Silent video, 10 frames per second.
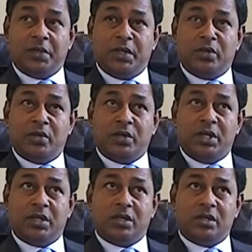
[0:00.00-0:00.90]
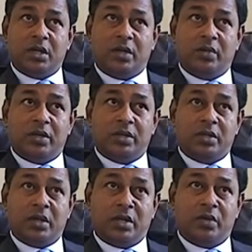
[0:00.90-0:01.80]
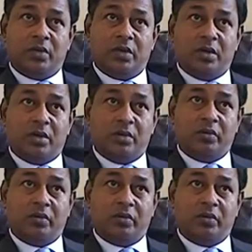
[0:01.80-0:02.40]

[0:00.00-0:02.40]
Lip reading: You know that our Honorable